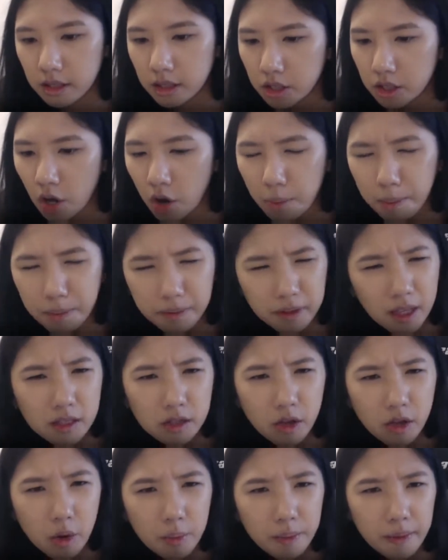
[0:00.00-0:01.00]
The
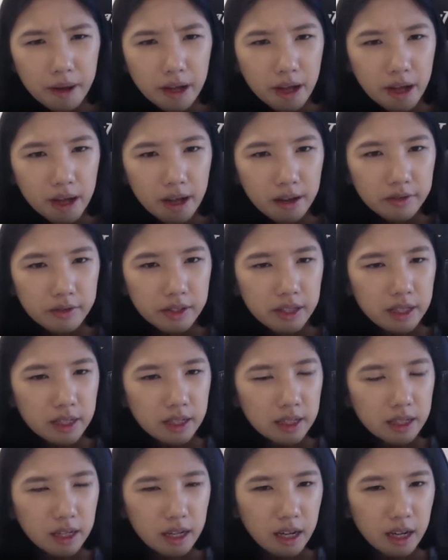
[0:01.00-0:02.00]
SOPA have
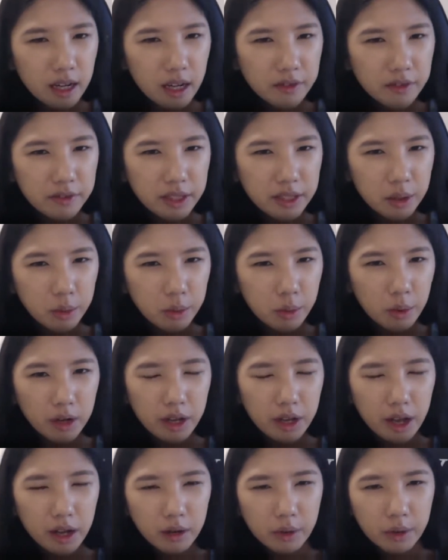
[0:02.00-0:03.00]
an award
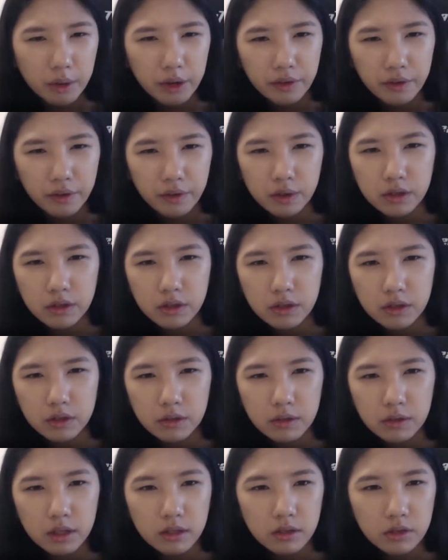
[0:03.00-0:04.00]
category for
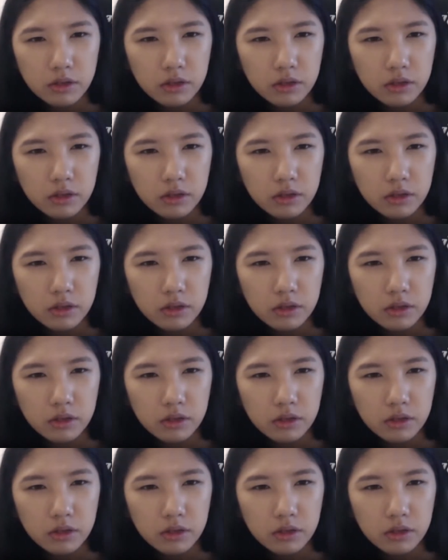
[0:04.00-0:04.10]
student